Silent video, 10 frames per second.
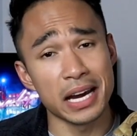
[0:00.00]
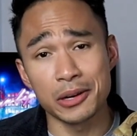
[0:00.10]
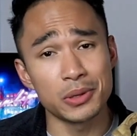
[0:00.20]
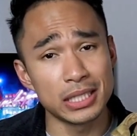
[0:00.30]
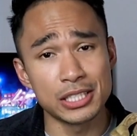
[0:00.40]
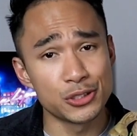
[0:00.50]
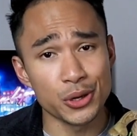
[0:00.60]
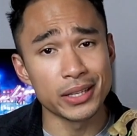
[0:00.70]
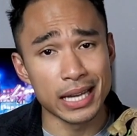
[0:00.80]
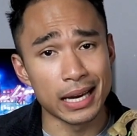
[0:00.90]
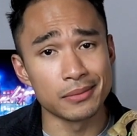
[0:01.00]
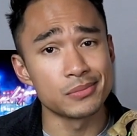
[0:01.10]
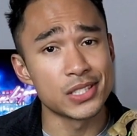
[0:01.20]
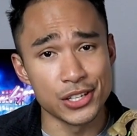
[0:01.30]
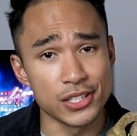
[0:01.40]
I really enjoyed
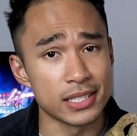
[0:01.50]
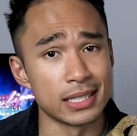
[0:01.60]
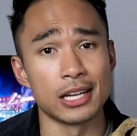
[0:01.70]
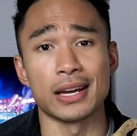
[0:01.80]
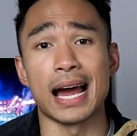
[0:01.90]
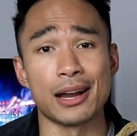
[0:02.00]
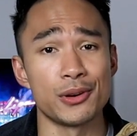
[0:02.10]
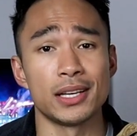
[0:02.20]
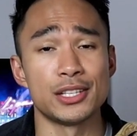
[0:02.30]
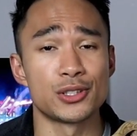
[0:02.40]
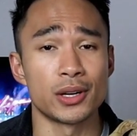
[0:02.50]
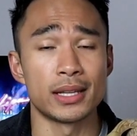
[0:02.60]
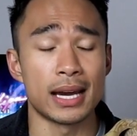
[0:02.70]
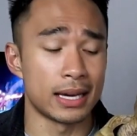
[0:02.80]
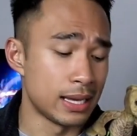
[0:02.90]
that, seriously. Like, I really enjoyed
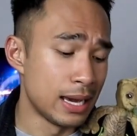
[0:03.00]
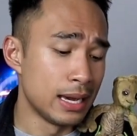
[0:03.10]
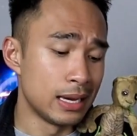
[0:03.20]
that.